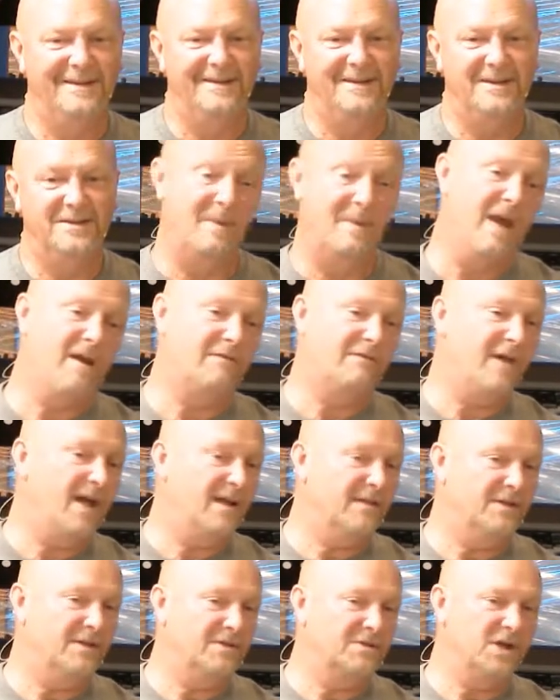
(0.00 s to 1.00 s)
As a matter of
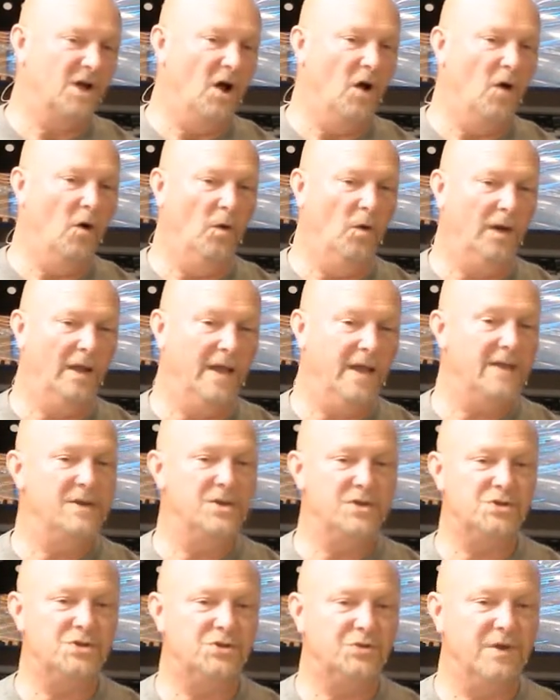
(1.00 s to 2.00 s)
fact, there's a whole
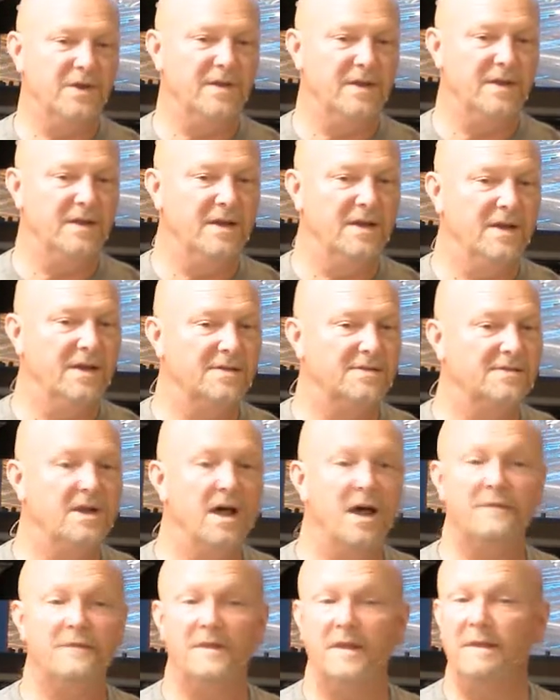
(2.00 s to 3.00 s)
industry that does
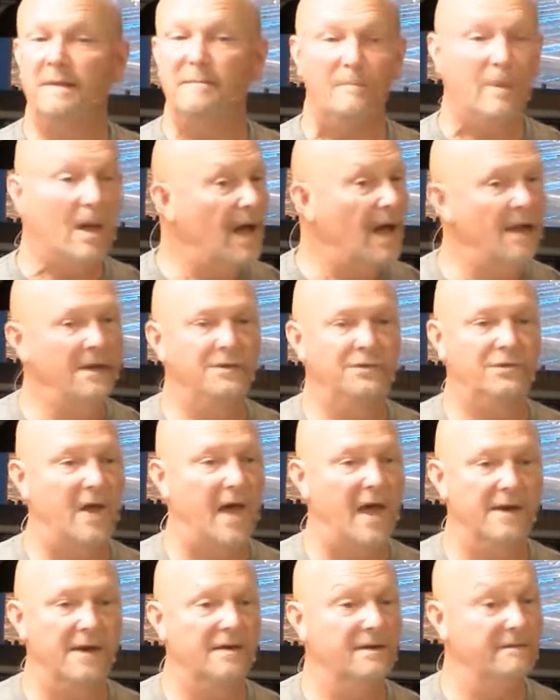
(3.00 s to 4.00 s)
nothing but
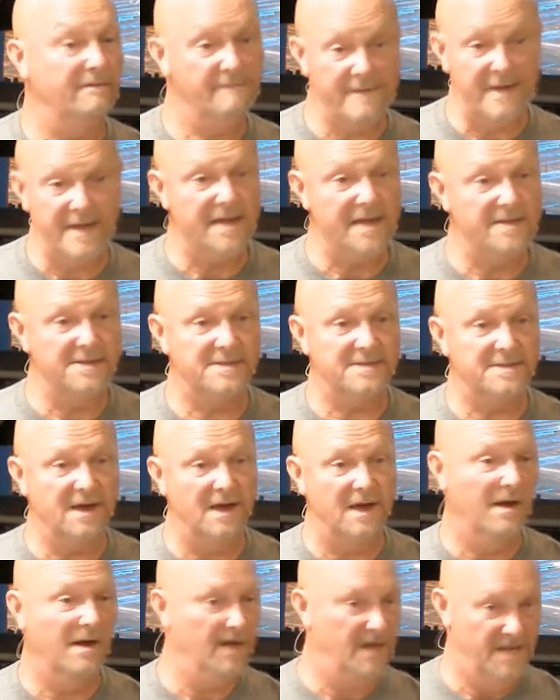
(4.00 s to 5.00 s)
try to convince
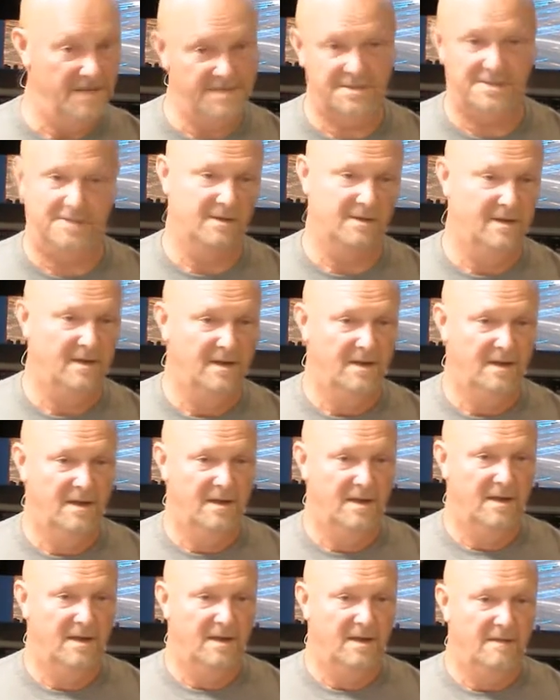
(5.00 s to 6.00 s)
us
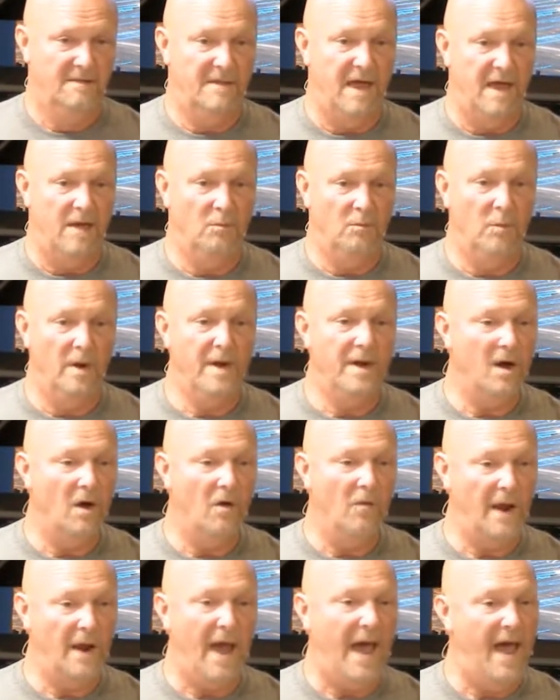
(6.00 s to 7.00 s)
that we
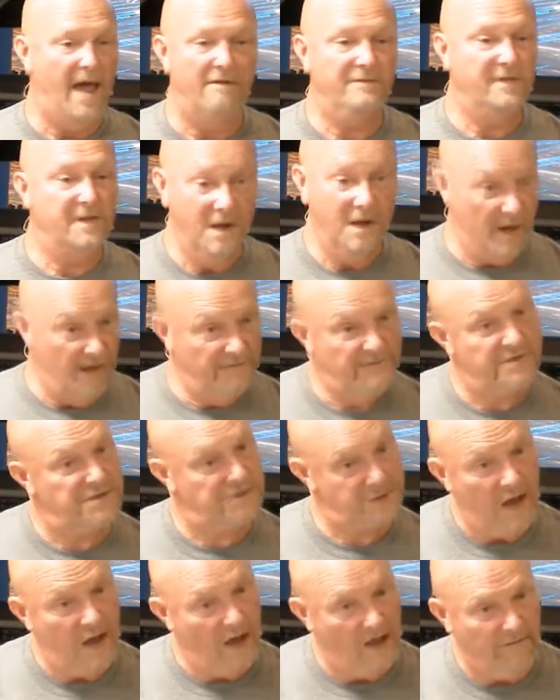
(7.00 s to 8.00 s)
don't have enough
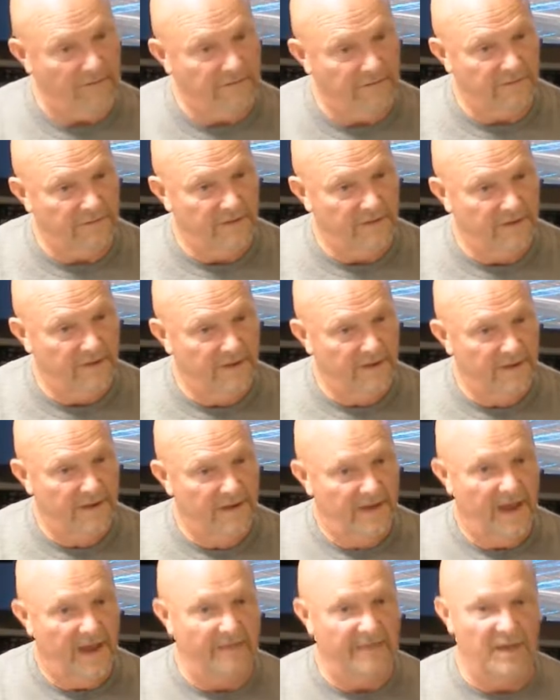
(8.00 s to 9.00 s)
stuff
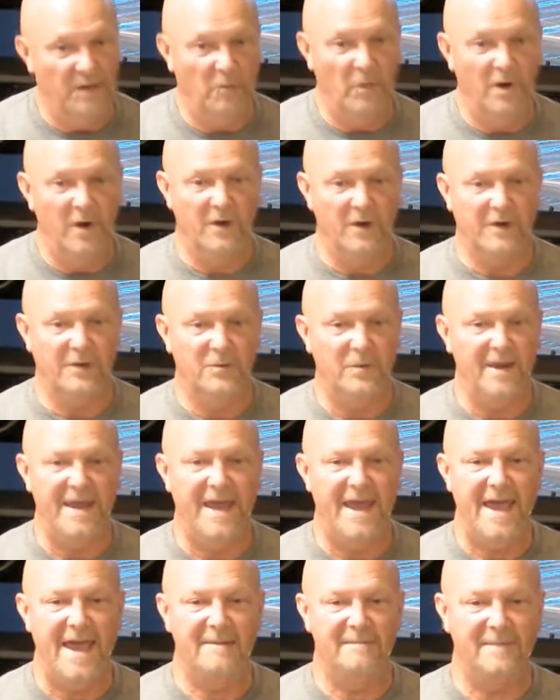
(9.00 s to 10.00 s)
and that we're, we
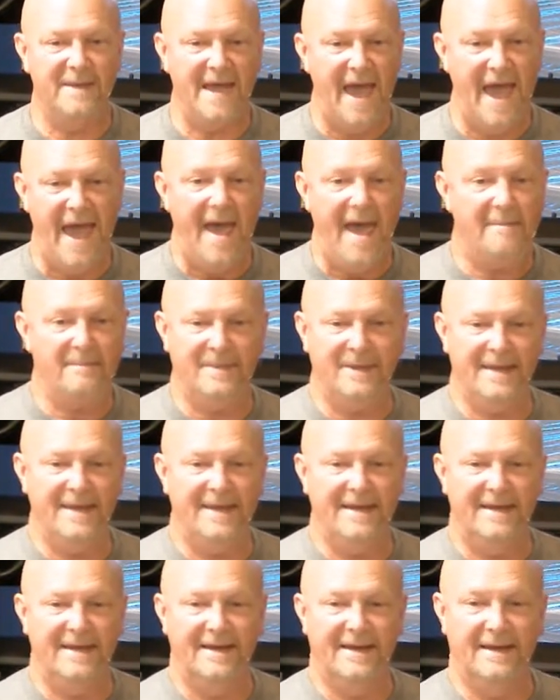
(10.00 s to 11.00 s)
can't be
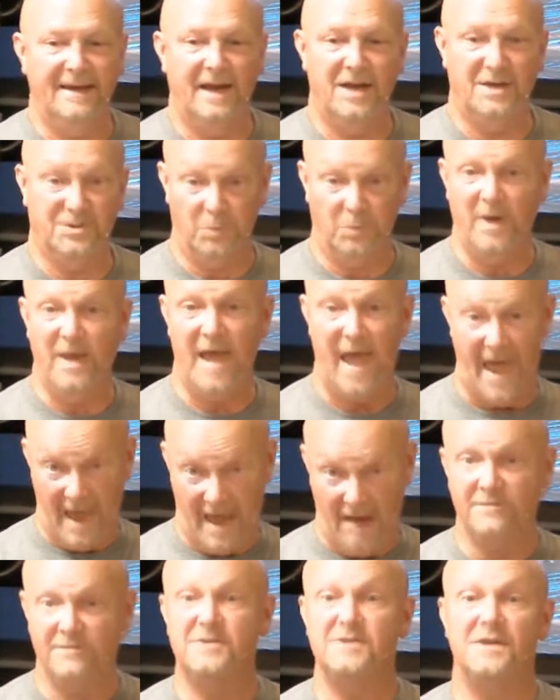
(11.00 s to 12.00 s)
happy unless we
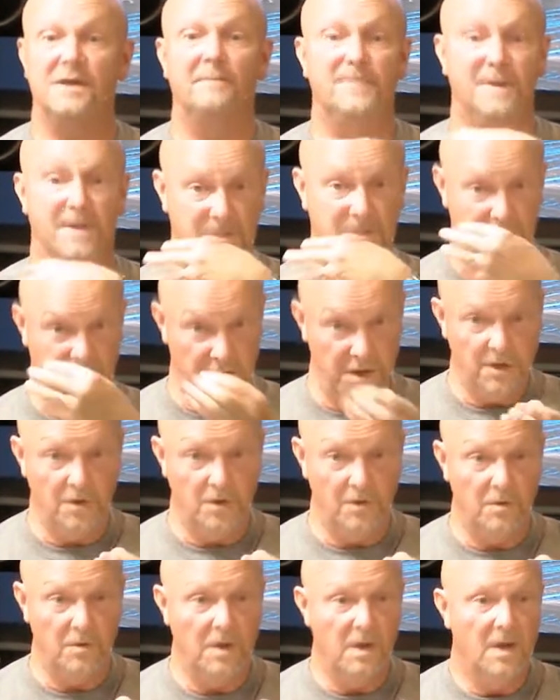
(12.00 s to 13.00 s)
have something
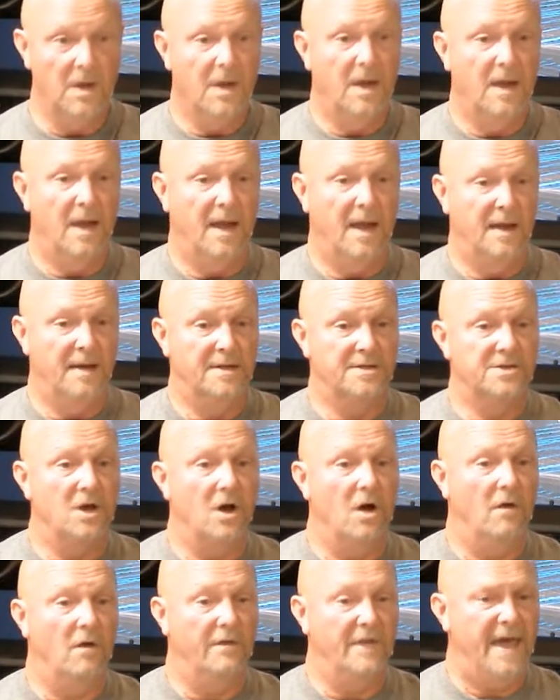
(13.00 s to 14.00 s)
new, and it's
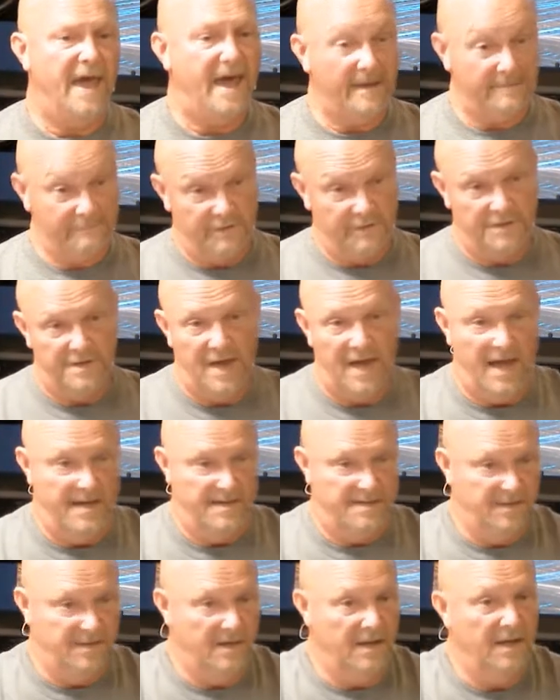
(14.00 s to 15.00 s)
called the
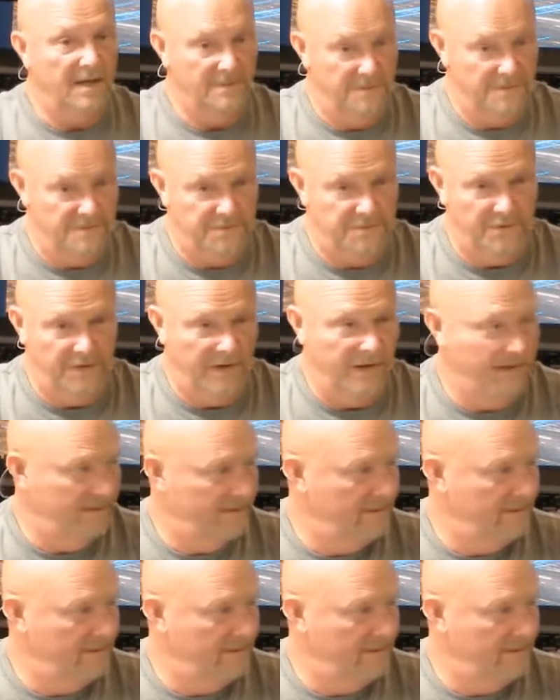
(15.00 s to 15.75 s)
advertising industry.